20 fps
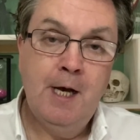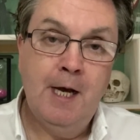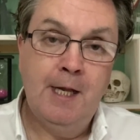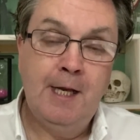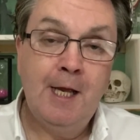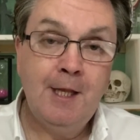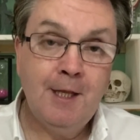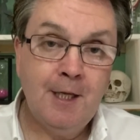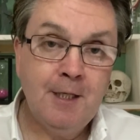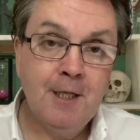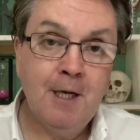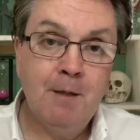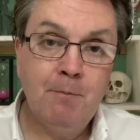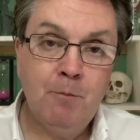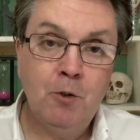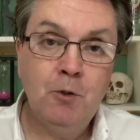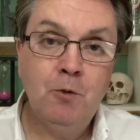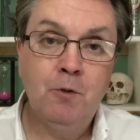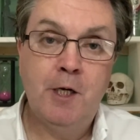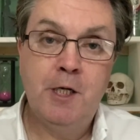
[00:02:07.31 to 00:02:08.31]
And I think that
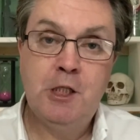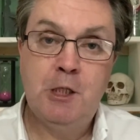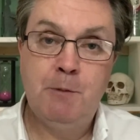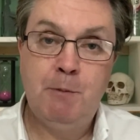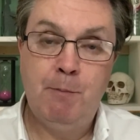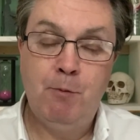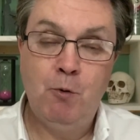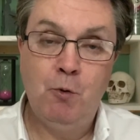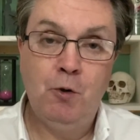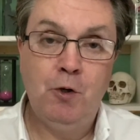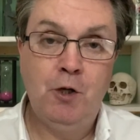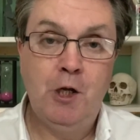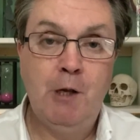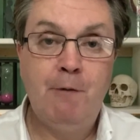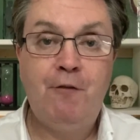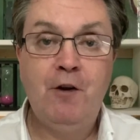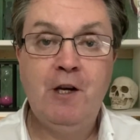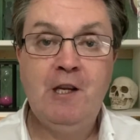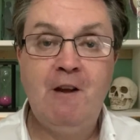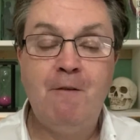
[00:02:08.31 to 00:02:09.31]
model has to be broken. Now,
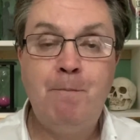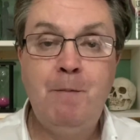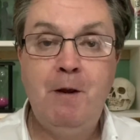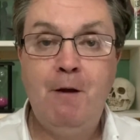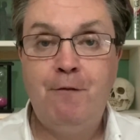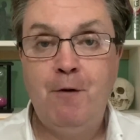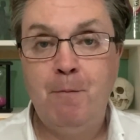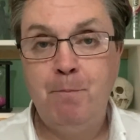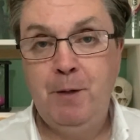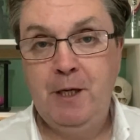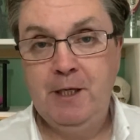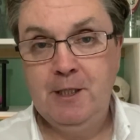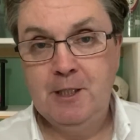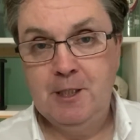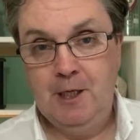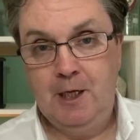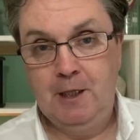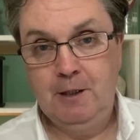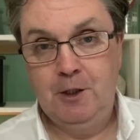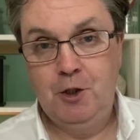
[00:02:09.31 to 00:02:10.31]
forgive me if I'm being
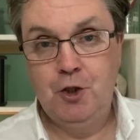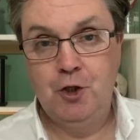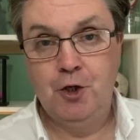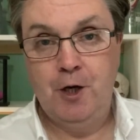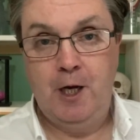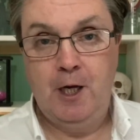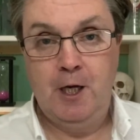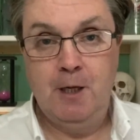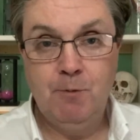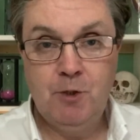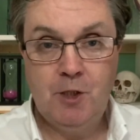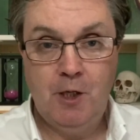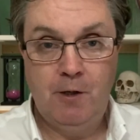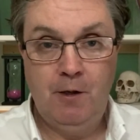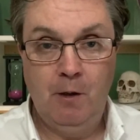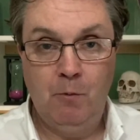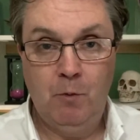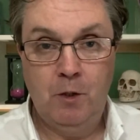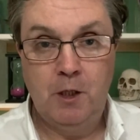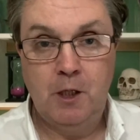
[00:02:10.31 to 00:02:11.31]
slightly trite and I'm
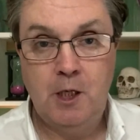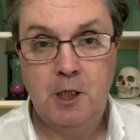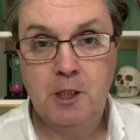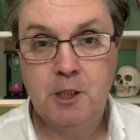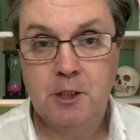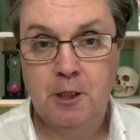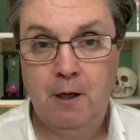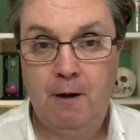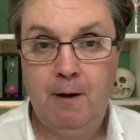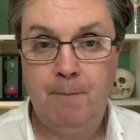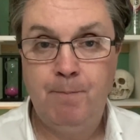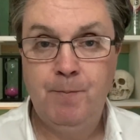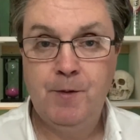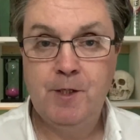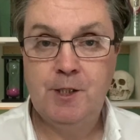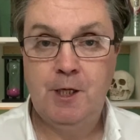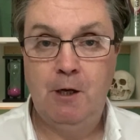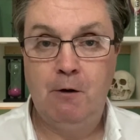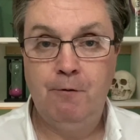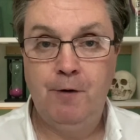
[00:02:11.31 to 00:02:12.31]
sounding like one of these
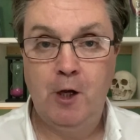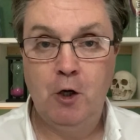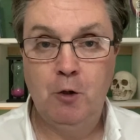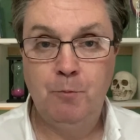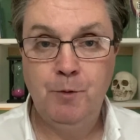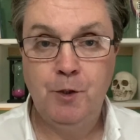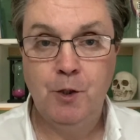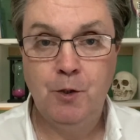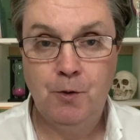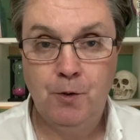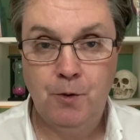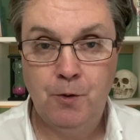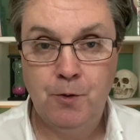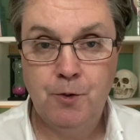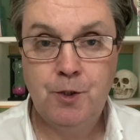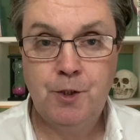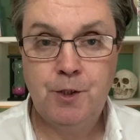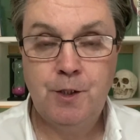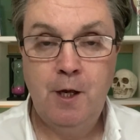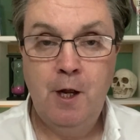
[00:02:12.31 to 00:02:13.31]
self-help
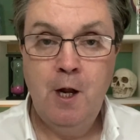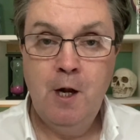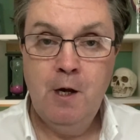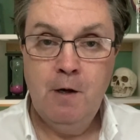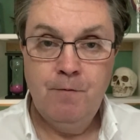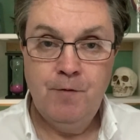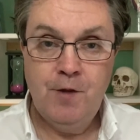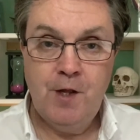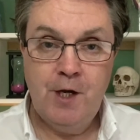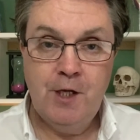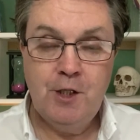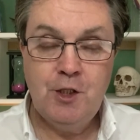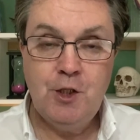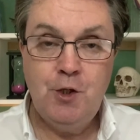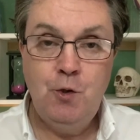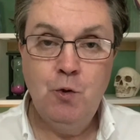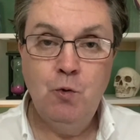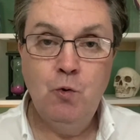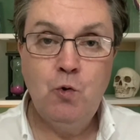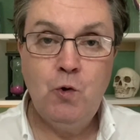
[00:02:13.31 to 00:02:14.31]
gurus. There is
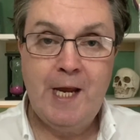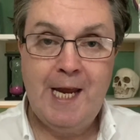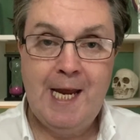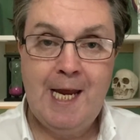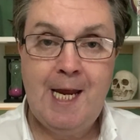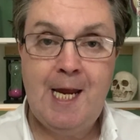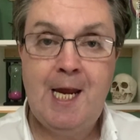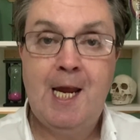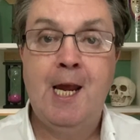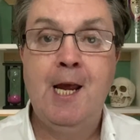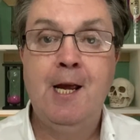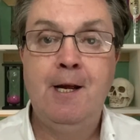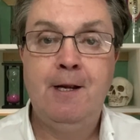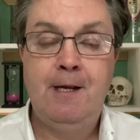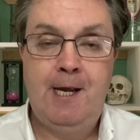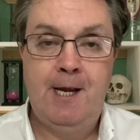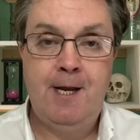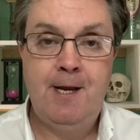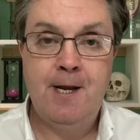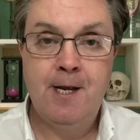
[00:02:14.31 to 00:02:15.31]
no A
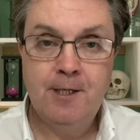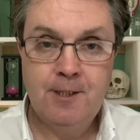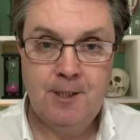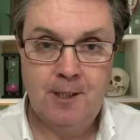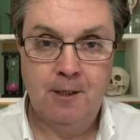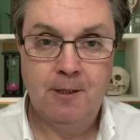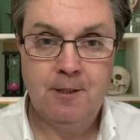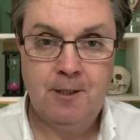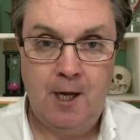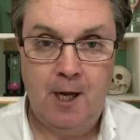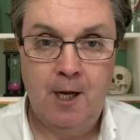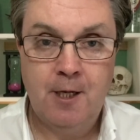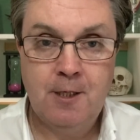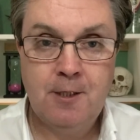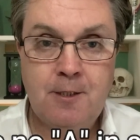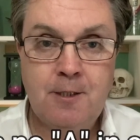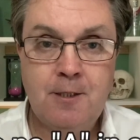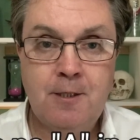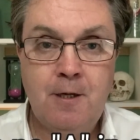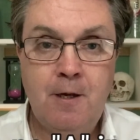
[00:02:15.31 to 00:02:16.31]
in
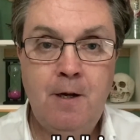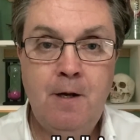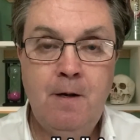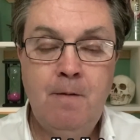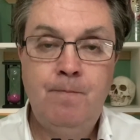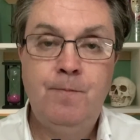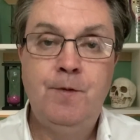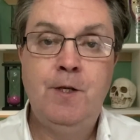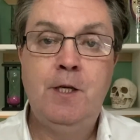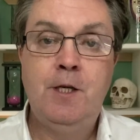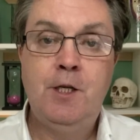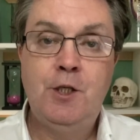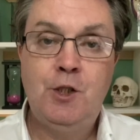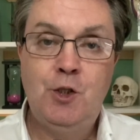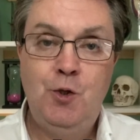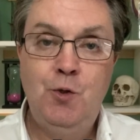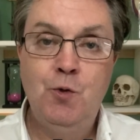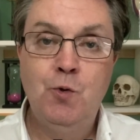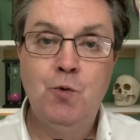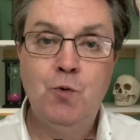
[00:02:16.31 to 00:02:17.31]
success. There is
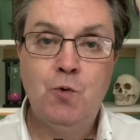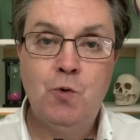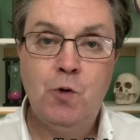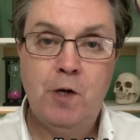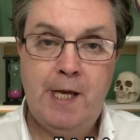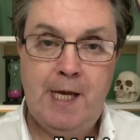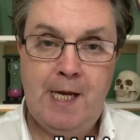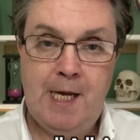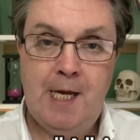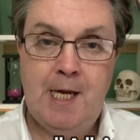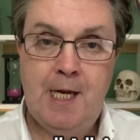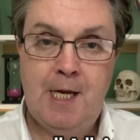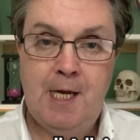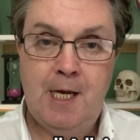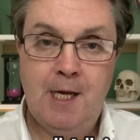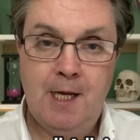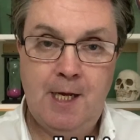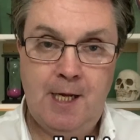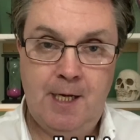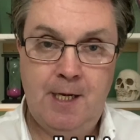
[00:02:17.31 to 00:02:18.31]
no
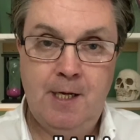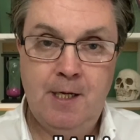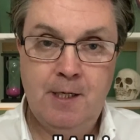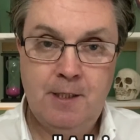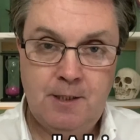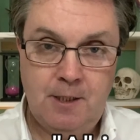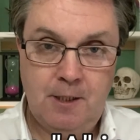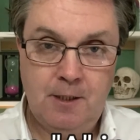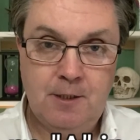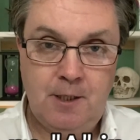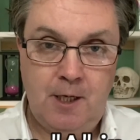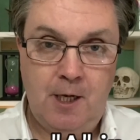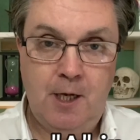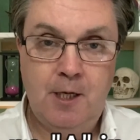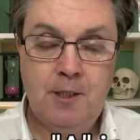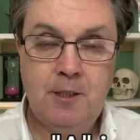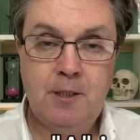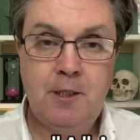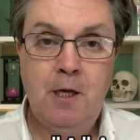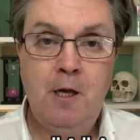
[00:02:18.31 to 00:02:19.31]
A in
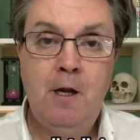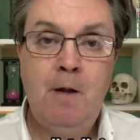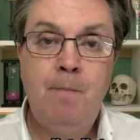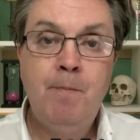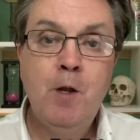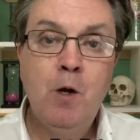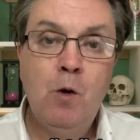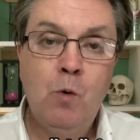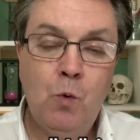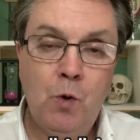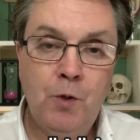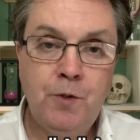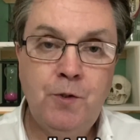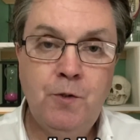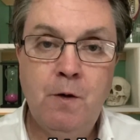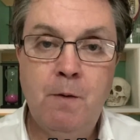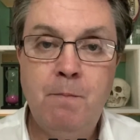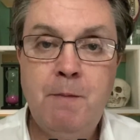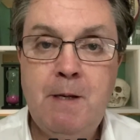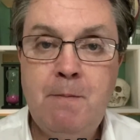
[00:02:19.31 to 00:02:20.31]
success. What
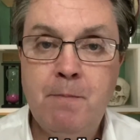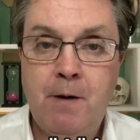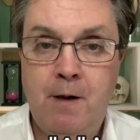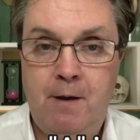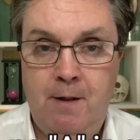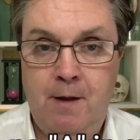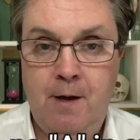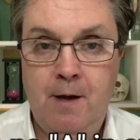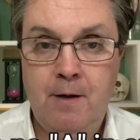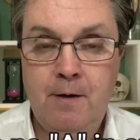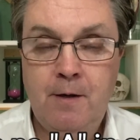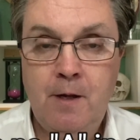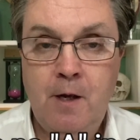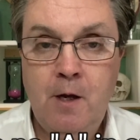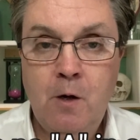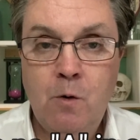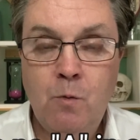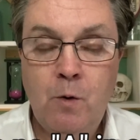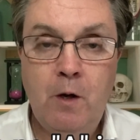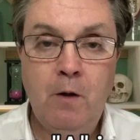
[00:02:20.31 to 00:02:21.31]
do I mean by that?
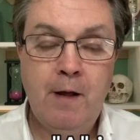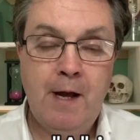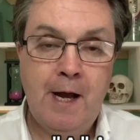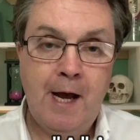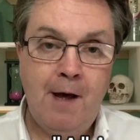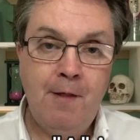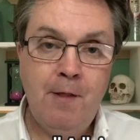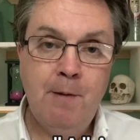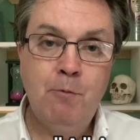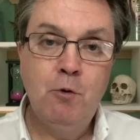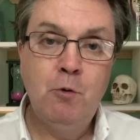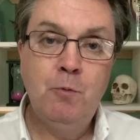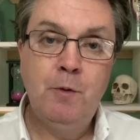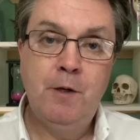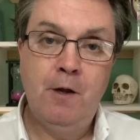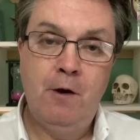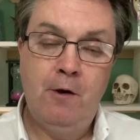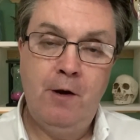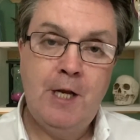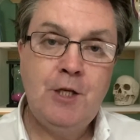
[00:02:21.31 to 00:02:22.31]
Well, at the
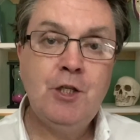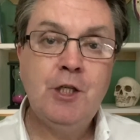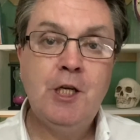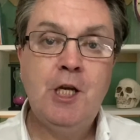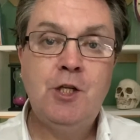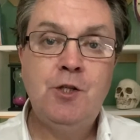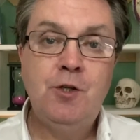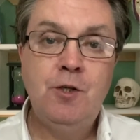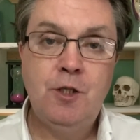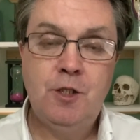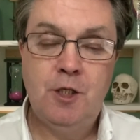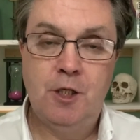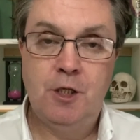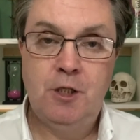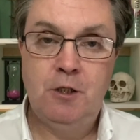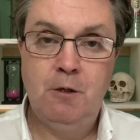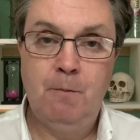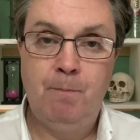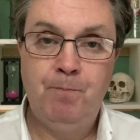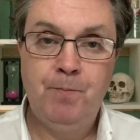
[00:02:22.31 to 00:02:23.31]
moment, our education
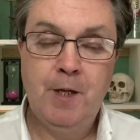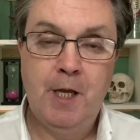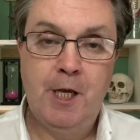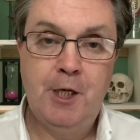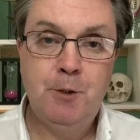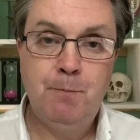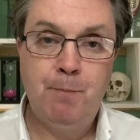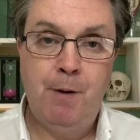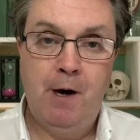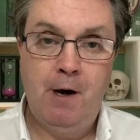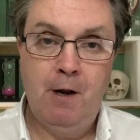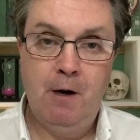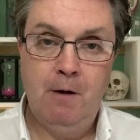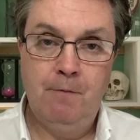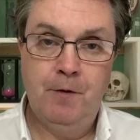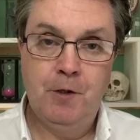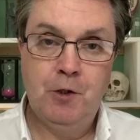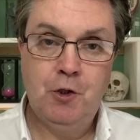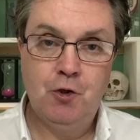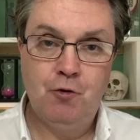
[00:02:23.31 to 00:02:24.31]
system is part
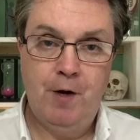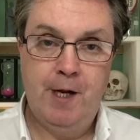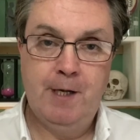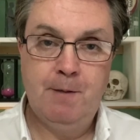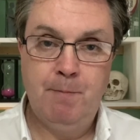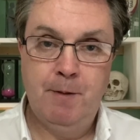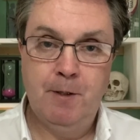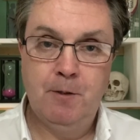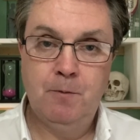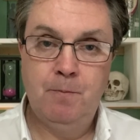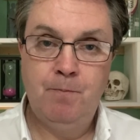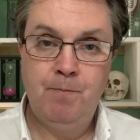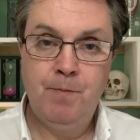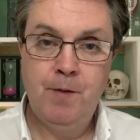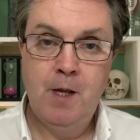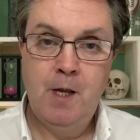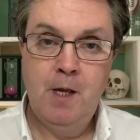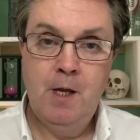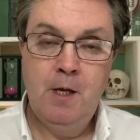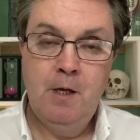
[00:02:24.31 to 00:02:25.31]
of a treadmill.
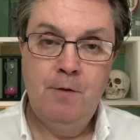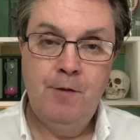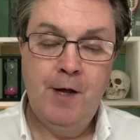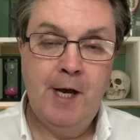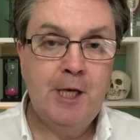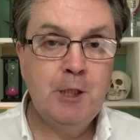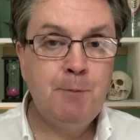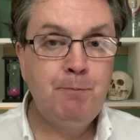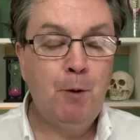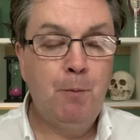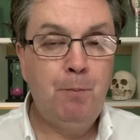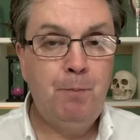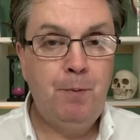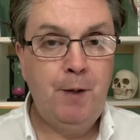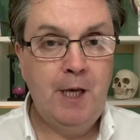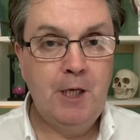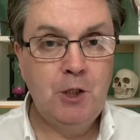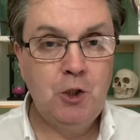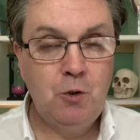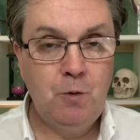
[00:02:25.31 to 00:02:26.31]
That is
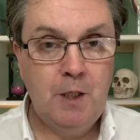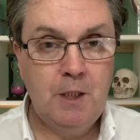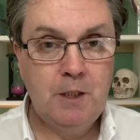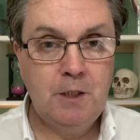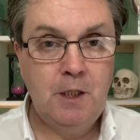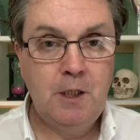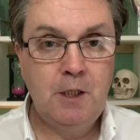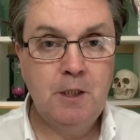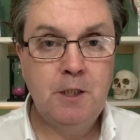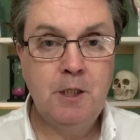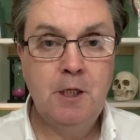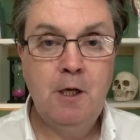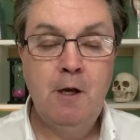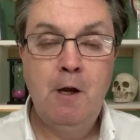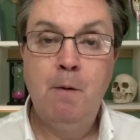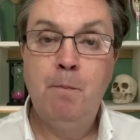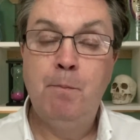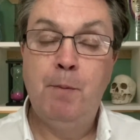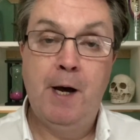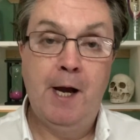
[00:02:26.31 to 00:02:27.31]
perpetuated
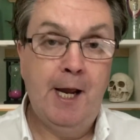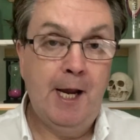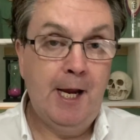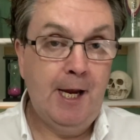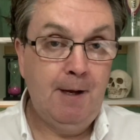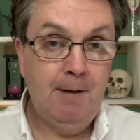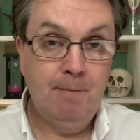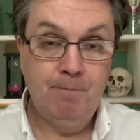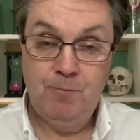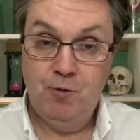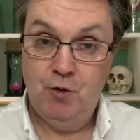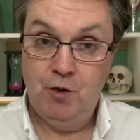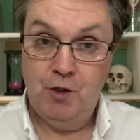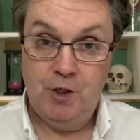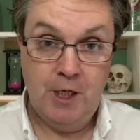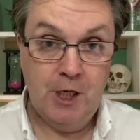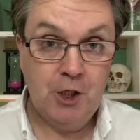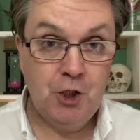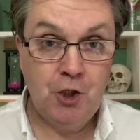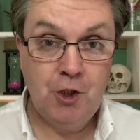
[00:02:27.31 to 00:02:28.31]
by
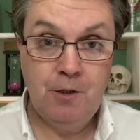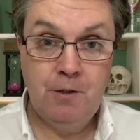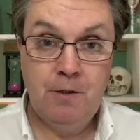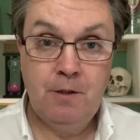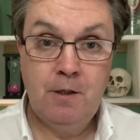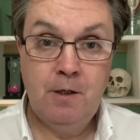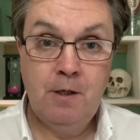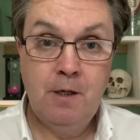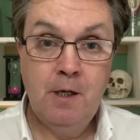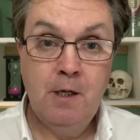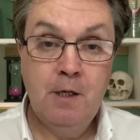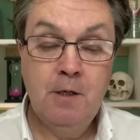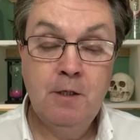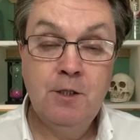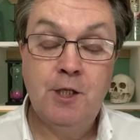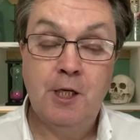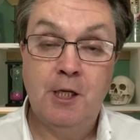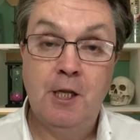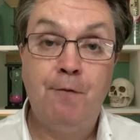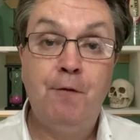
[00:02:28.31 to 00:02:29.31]
tradition,
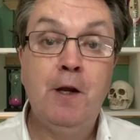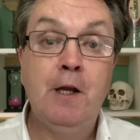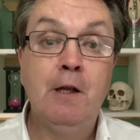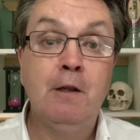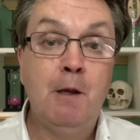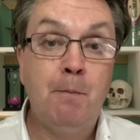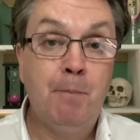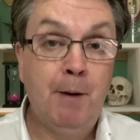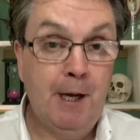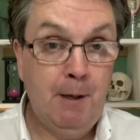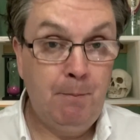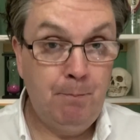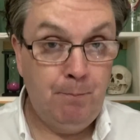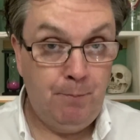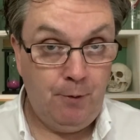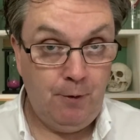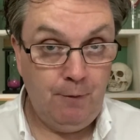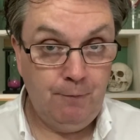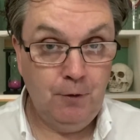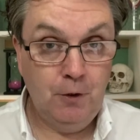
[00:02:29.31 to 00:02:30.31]
significantly by
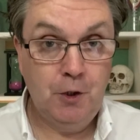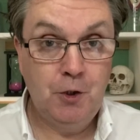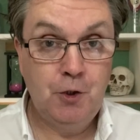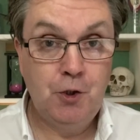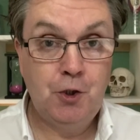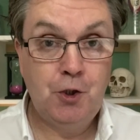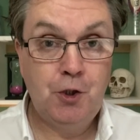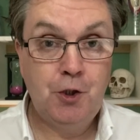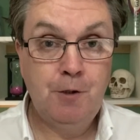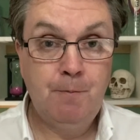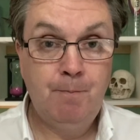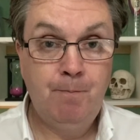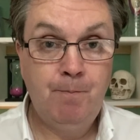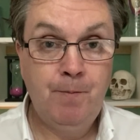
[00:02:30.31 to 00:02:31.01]
privilege.